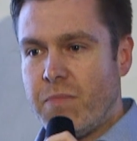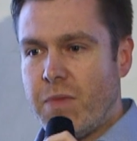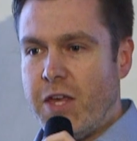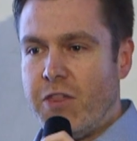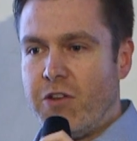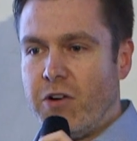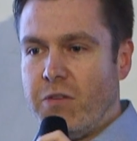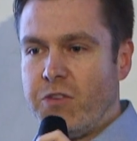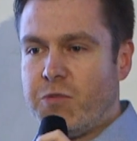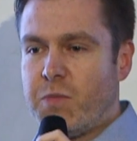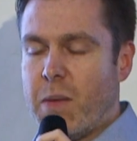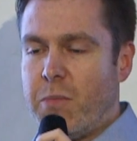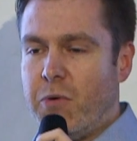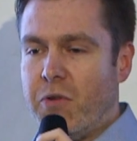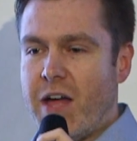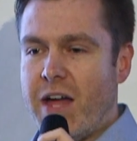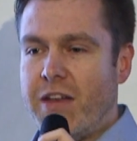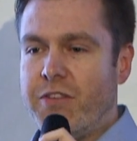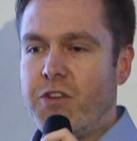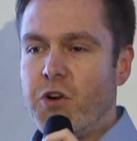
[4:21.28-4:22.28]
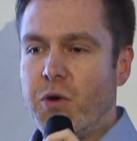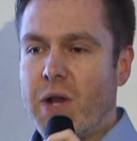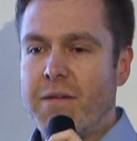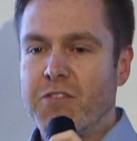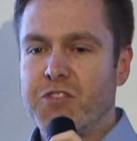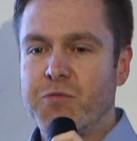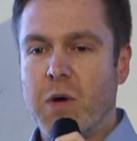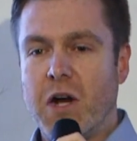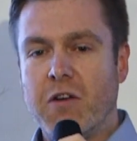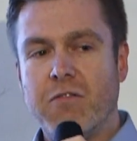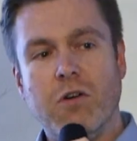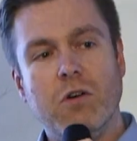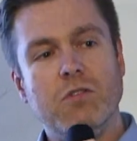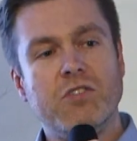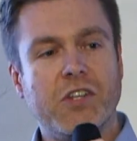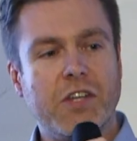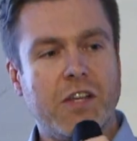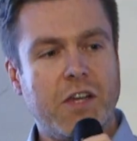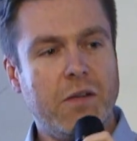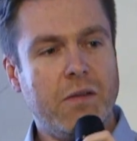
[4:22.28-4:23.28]
Either it's people that don't have
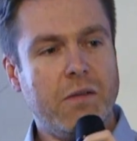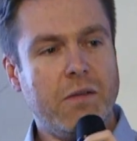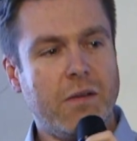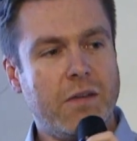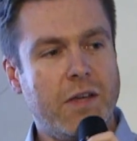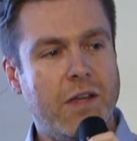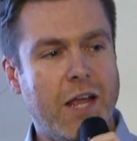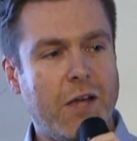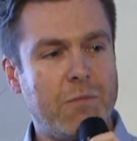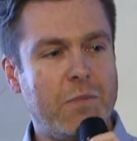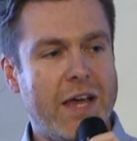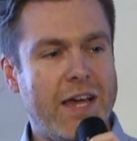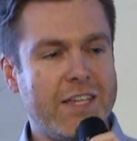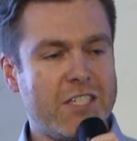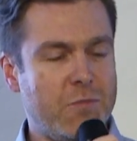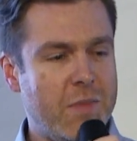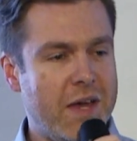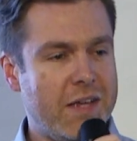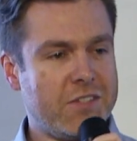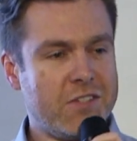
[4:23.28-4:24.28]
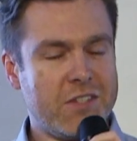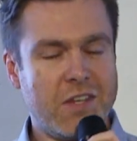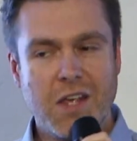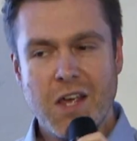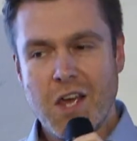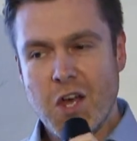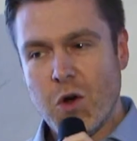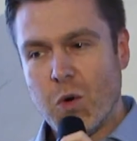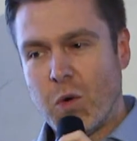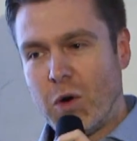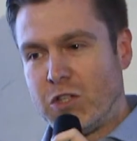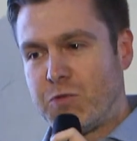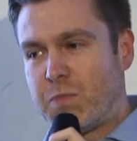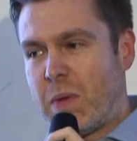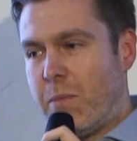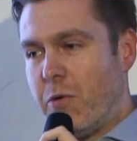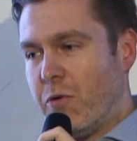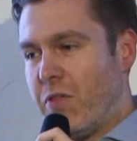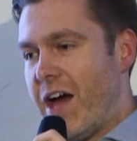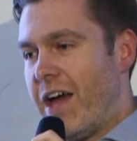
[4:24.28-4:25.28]
smartphones and can connect by SMS, or it's
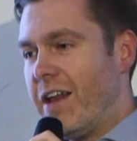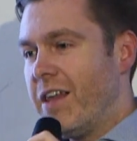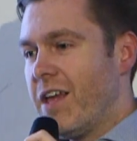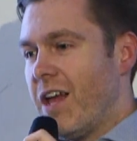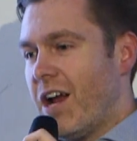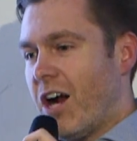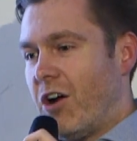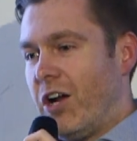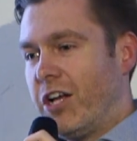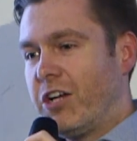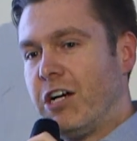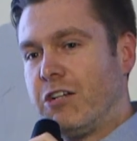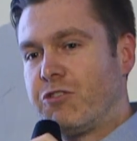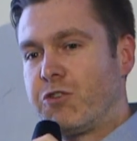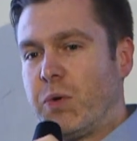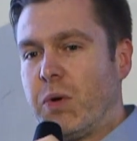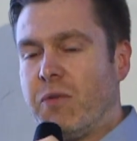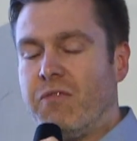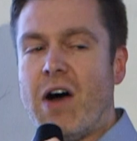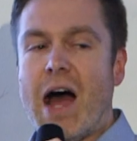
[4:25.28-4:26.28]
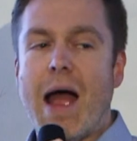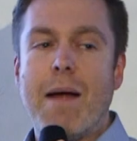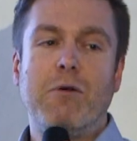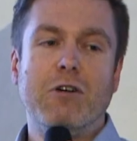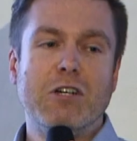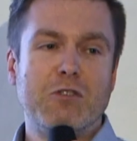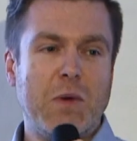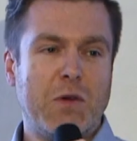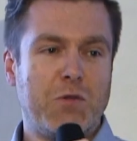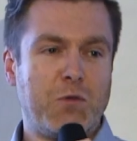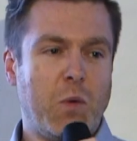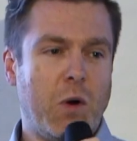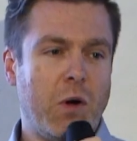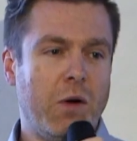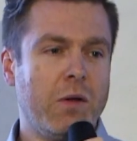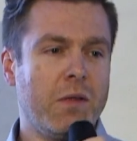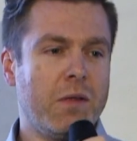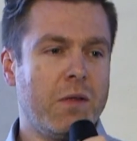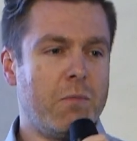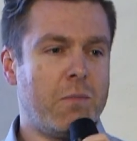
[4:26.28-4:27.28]
people that are in a country where Viber is much
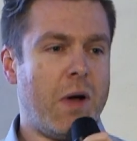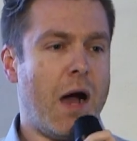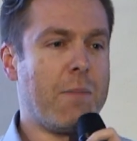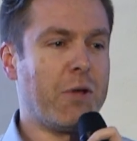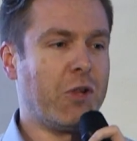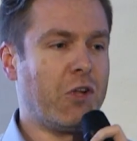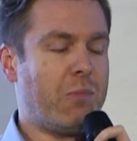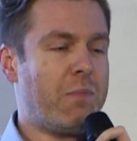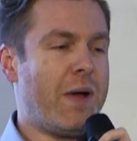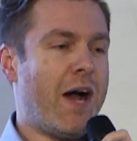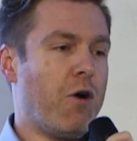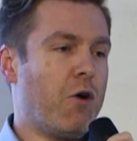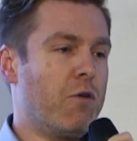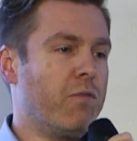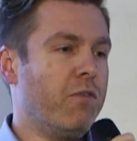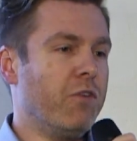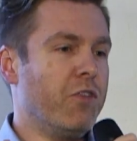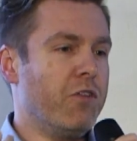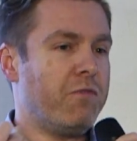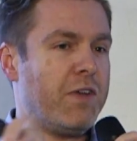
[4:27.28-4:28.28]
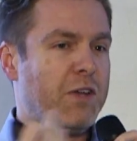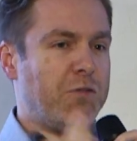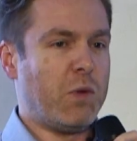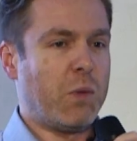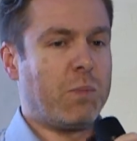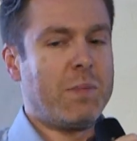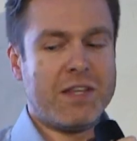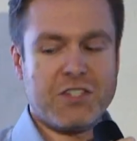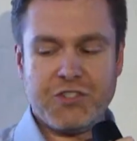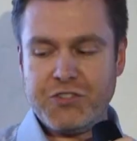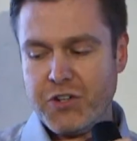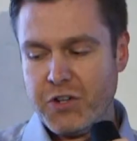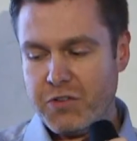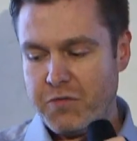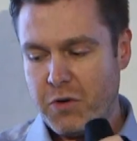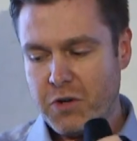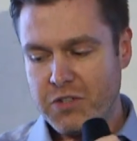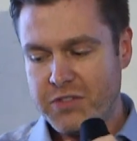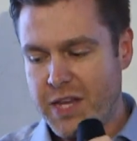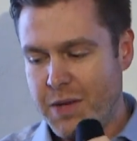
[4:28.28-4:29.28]
more popular and powerful than Facebook Messenger,
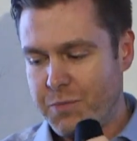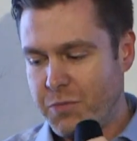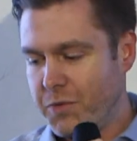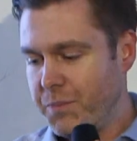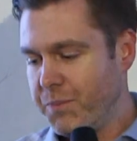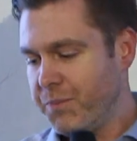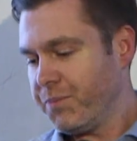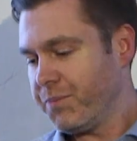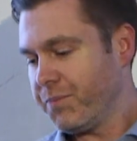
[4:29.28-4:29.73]
for example.